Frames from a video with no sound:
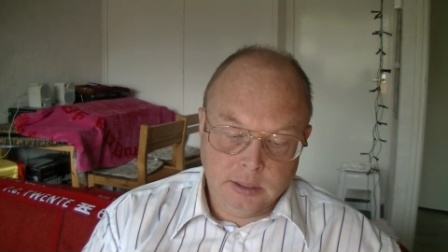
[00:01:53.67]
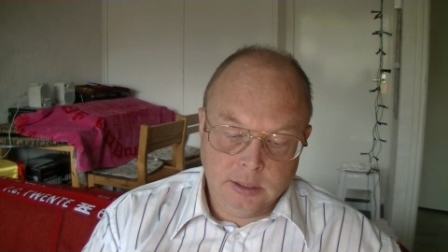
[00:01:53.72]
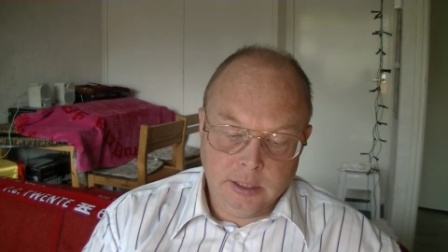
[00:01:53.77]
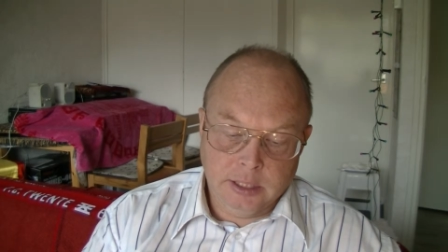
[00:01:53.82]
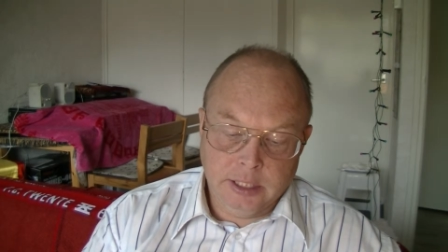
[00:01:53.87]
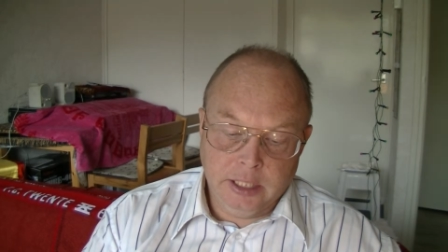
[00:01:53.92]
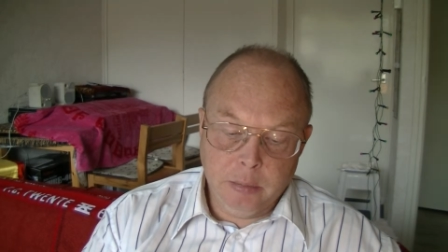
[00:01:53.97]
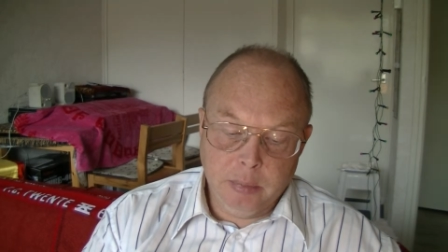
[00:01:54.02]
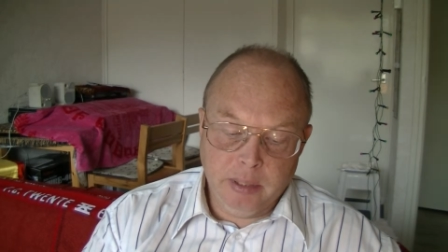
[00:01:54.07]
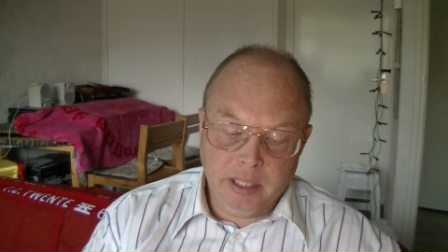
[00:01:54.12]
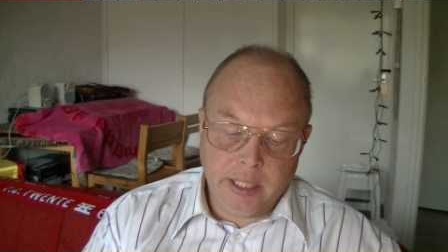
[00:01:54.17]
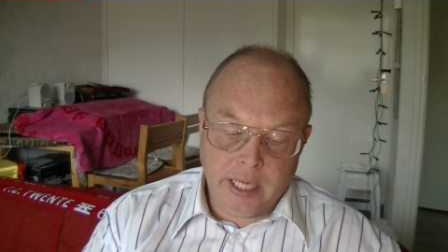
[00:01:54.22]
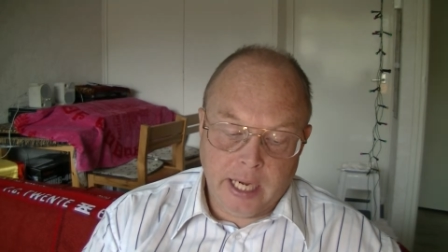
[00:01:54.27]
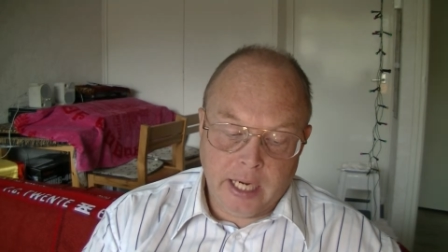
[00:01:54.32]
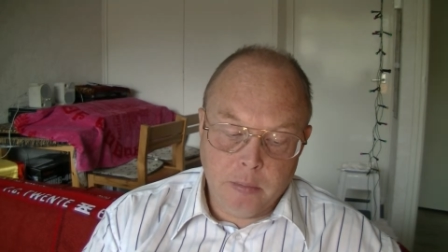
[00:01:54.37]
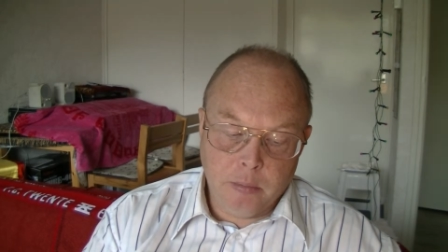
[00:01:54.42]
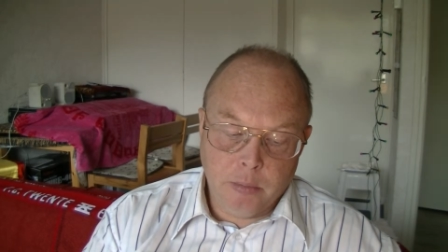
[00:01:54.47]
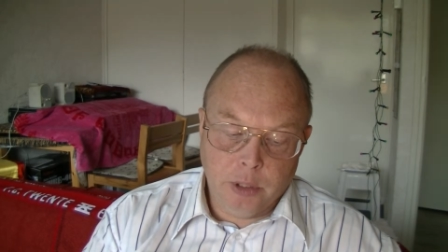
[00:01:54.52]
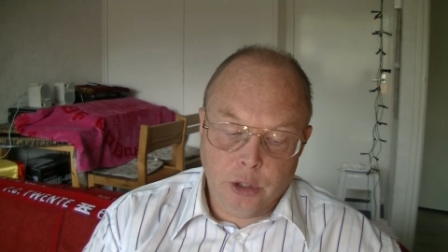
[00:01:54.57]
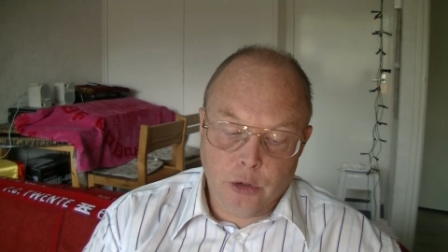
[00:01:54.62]
he
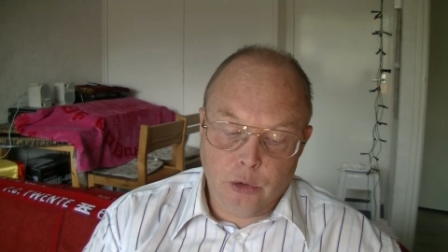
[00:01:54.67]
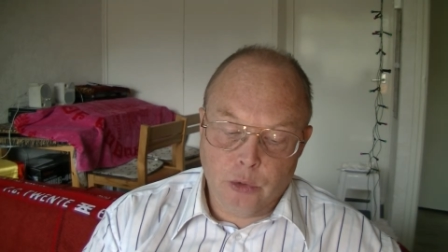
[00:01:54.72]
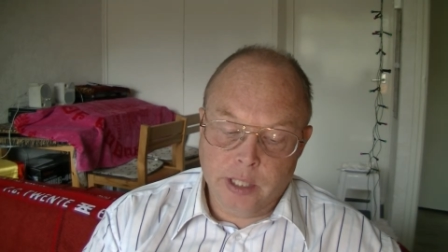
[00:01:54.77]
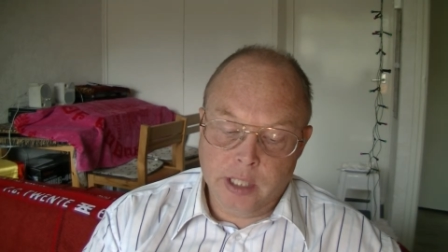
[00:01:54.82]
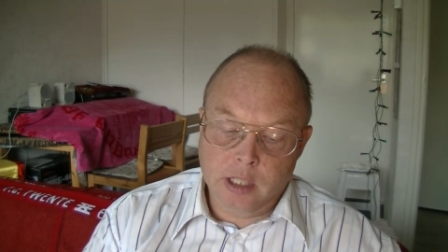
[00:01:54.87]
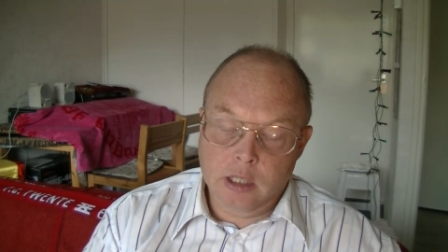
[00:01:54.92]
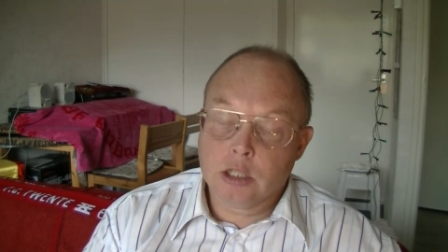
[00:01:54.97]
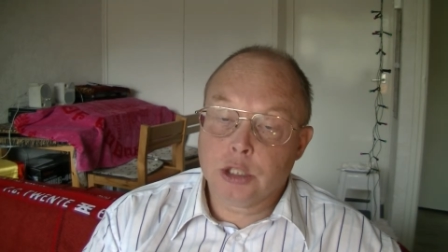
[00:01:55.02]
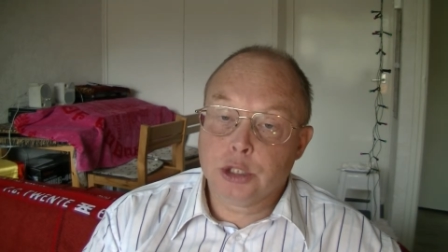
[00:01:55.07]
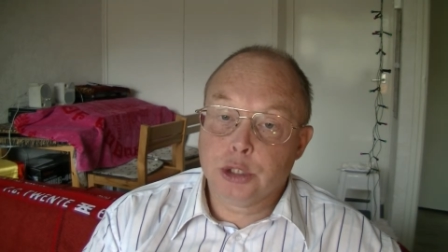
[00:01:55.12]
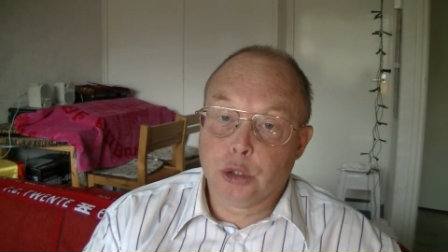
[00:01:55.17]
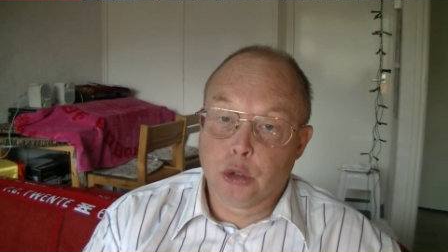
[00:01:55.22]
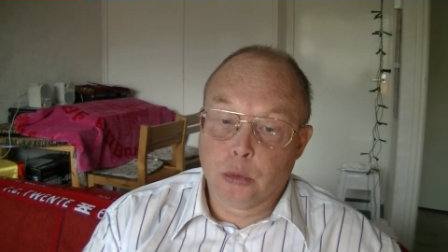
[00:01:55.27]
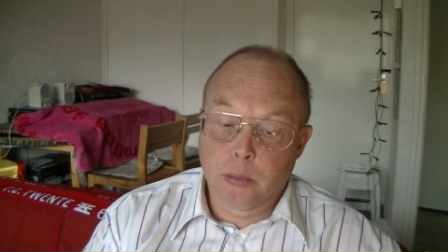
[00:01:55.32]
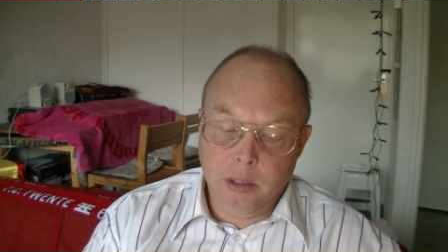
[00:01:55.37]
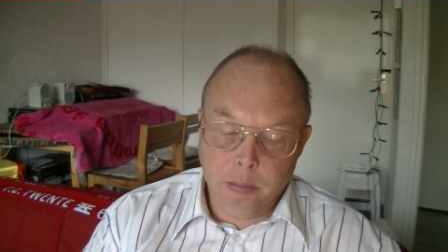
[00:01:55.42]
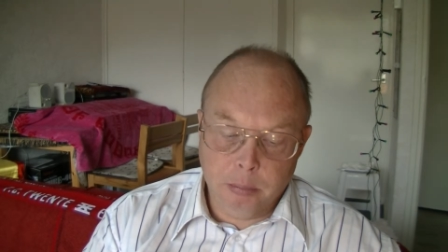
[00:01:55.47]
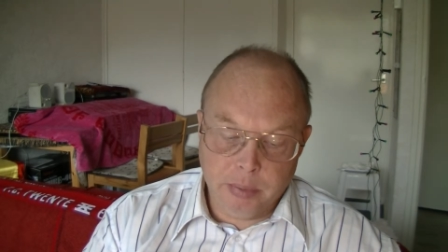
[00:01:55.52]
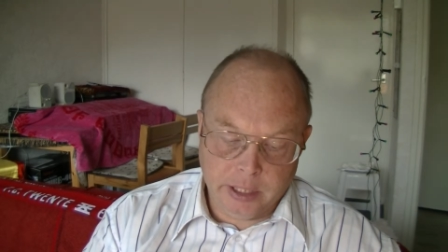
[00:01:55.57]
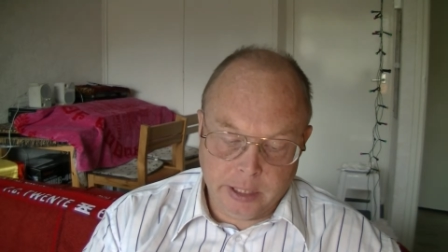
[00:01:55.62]
became a real
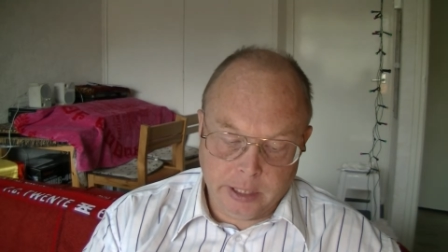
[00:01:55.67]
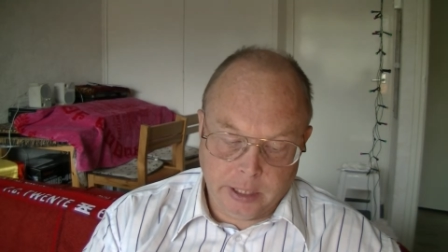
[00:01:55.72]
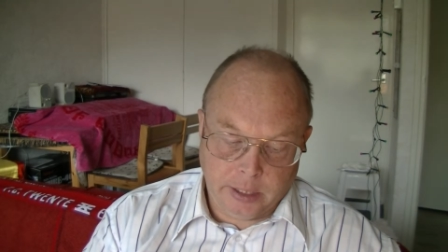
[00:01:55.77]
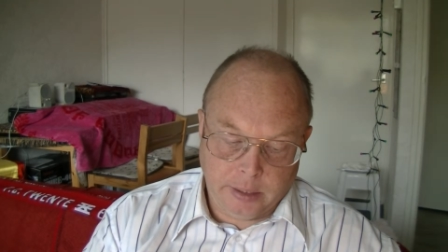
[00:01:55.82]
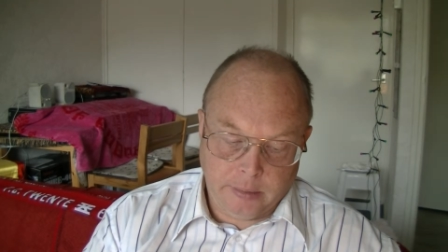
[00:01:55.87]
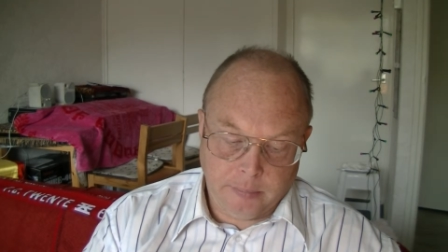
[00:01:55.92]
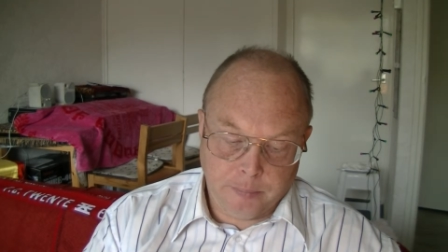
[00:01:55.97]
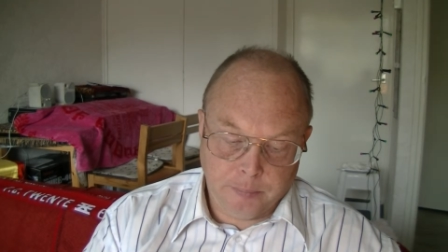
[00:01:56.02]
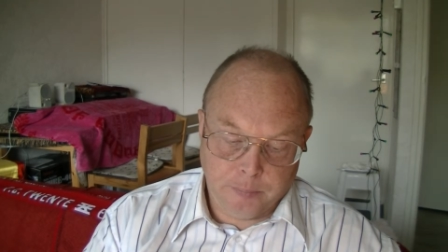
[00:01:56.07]
human being.